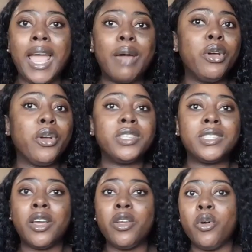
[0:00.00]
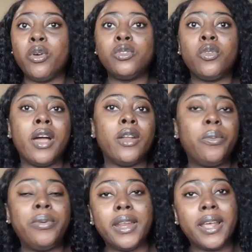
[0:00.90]
I'm not going to tell you, oh, go and
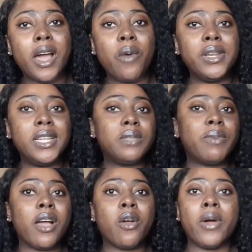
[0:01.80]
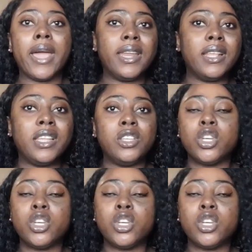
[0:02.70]
open an account with this bank or anything.